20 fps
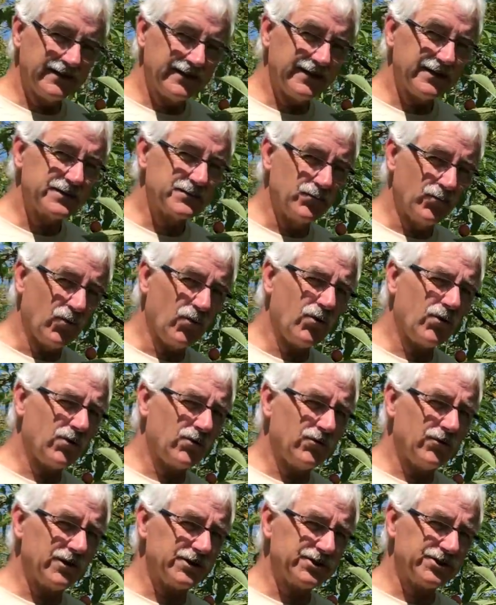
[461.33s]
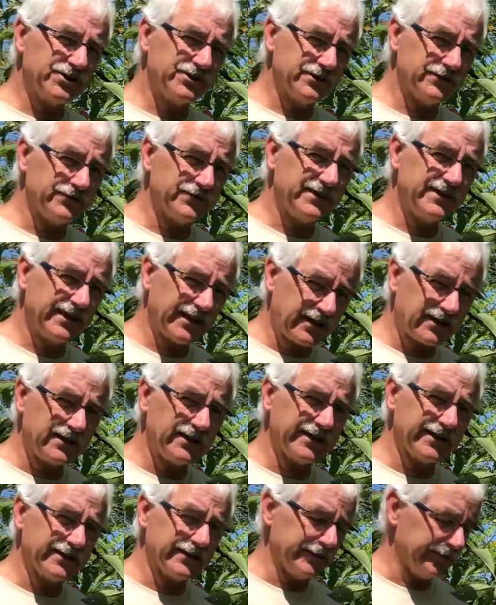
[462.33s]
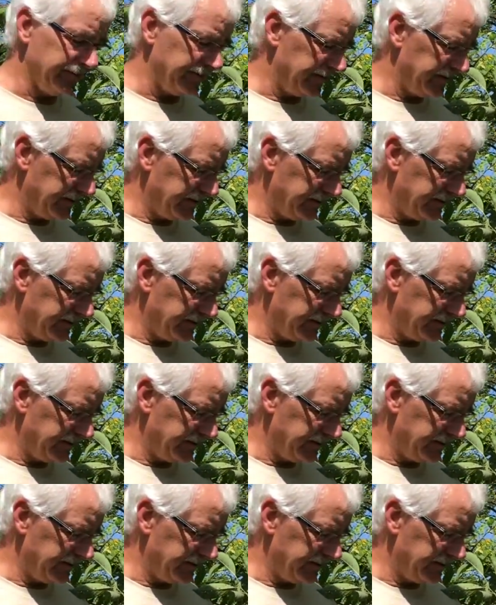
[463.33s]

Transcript: is more a question of tickling them.